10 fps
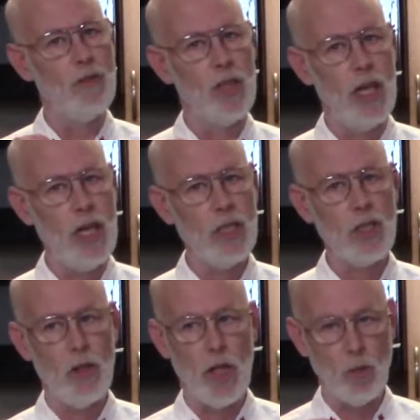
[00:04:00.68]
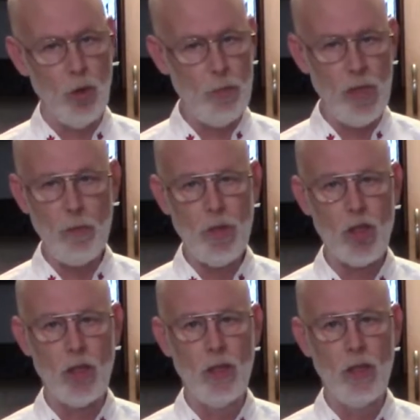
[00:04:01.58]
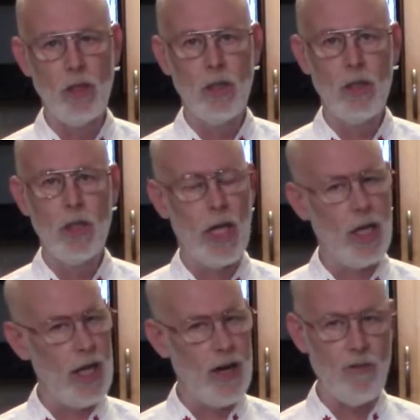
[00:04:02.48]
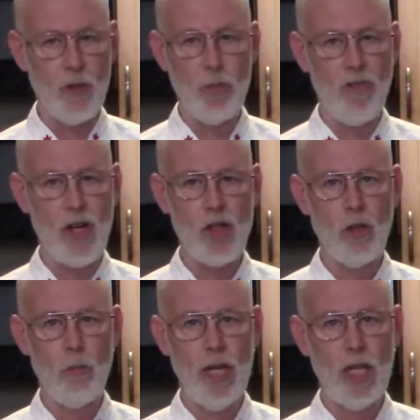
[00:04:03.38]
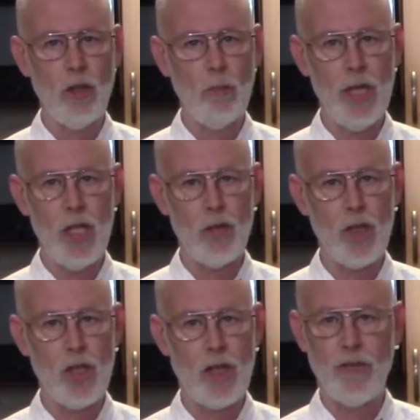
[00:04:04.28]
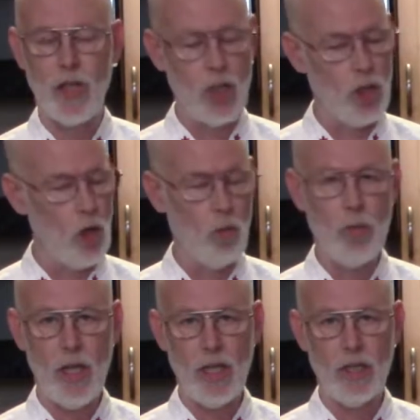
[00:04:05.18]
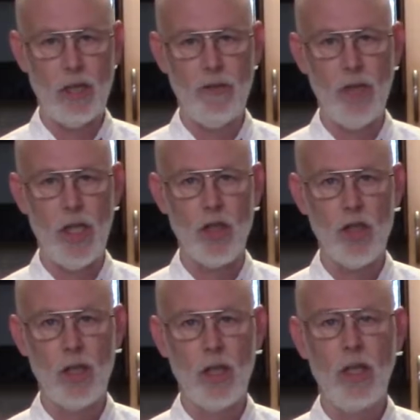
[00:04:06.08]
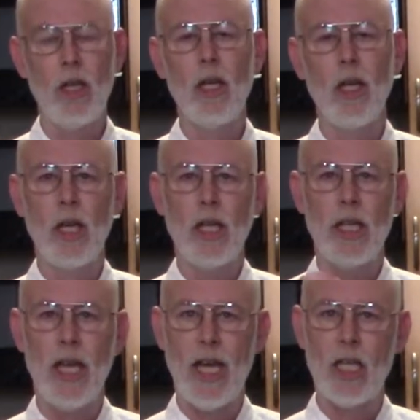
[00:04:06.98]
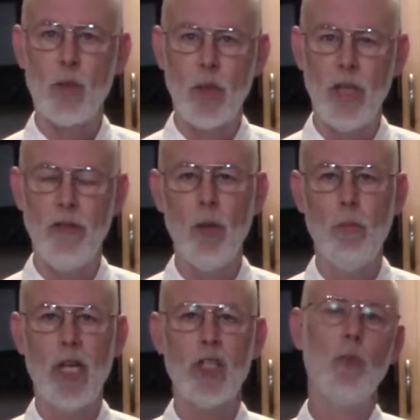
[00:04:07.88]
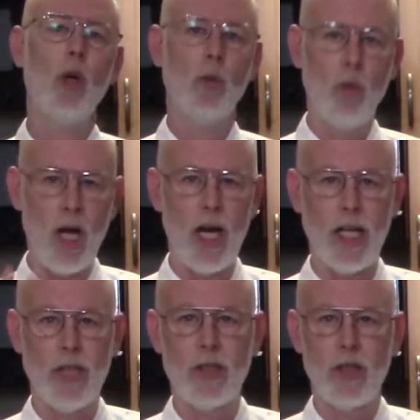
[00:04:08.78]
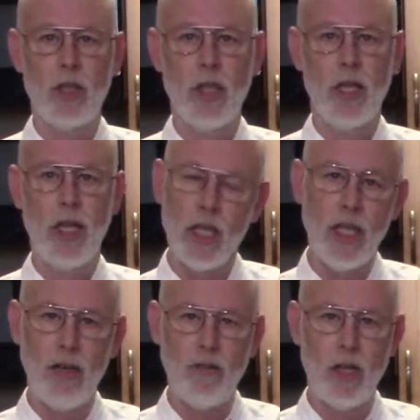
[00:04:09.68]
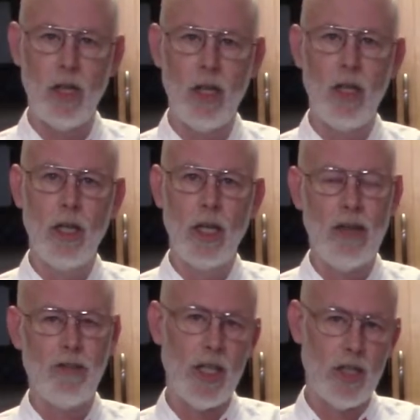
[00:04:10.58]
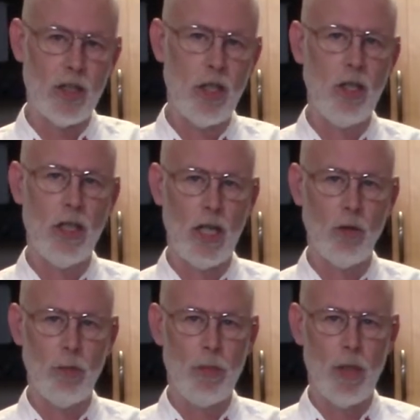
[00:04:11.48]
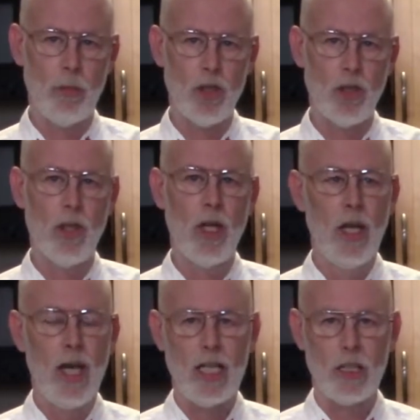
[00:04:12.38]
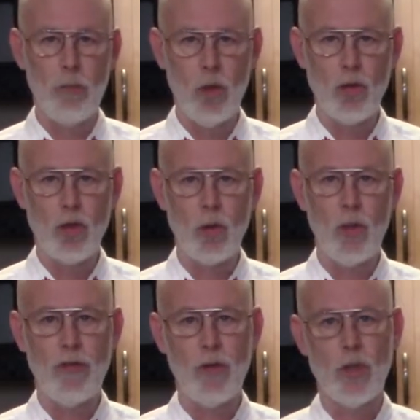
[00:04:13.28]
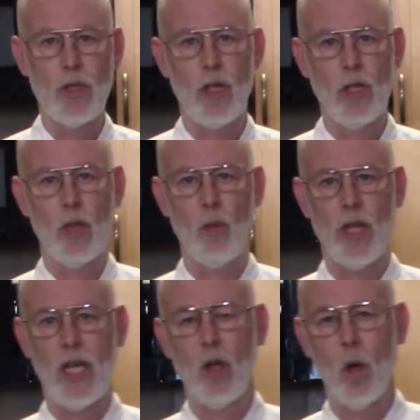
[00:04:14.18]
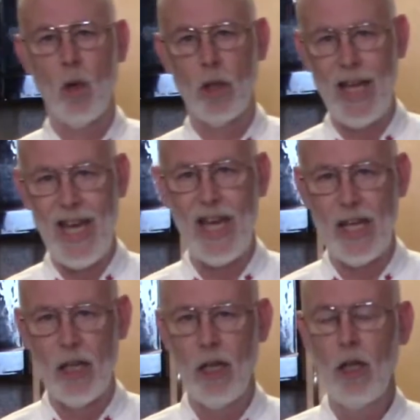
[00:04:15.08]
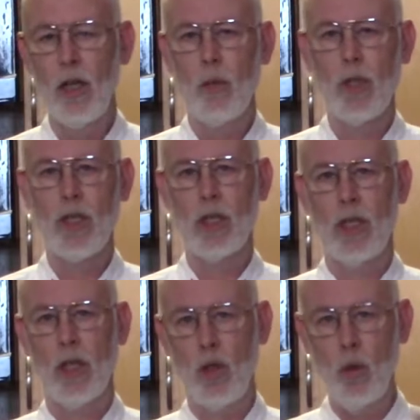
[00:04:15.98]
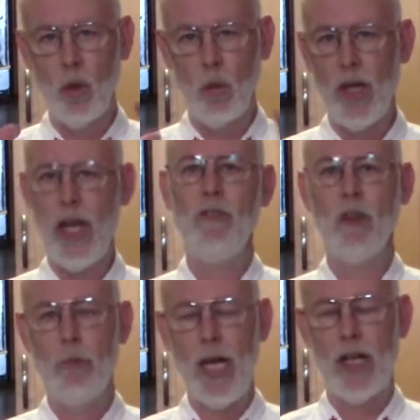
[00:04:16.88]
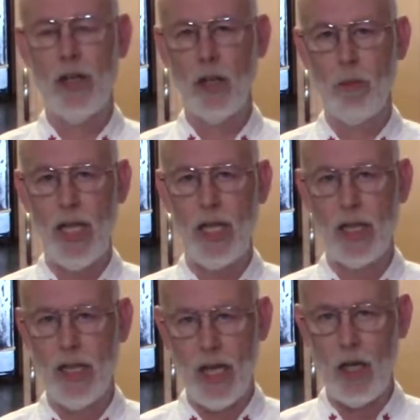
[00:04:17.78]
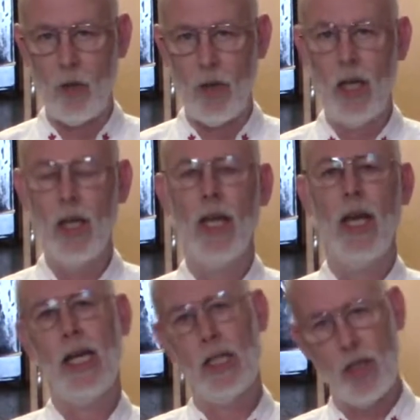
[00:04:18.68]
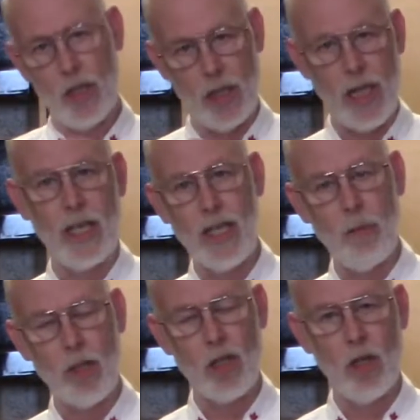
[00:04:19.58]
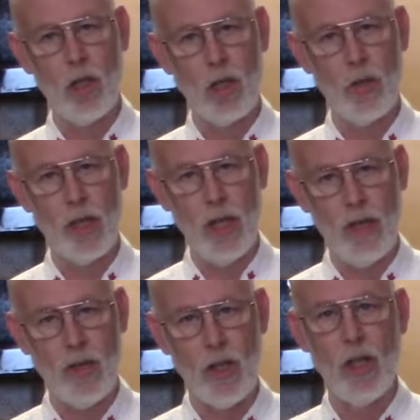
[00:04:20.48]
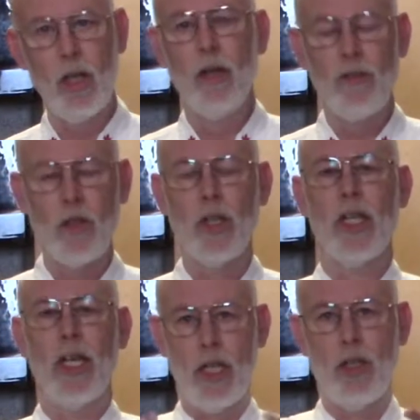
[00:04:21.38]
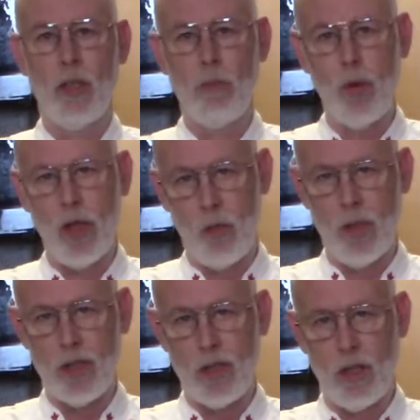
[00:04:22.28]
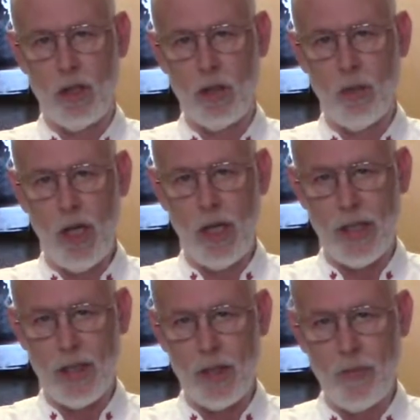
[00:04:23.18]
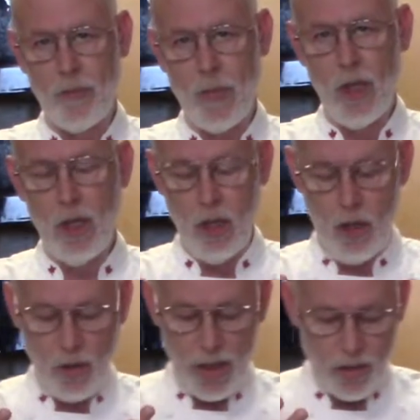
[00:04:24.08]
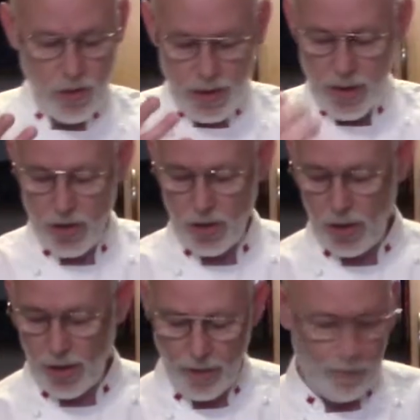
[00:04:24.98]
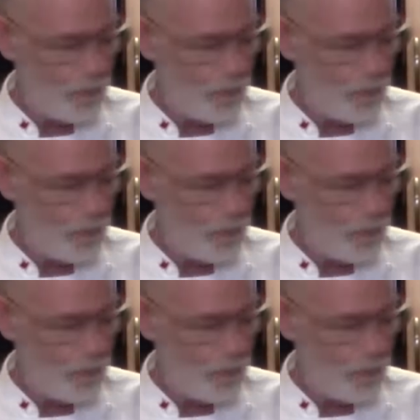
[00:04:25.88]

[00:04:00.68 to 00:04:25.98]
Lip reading: the eggs are at room temperature, and every professional baker and pastry chef, they don't put eggs in the fridge, the eggs will give you much more rise in the oven if they started at room temperature as opposed to if you started with a cold egg, which is going to cool whatever batter you're making down, and it's going to take that much longer in the oven for it to get to the point where it starts to rise. Okay, so let's get started.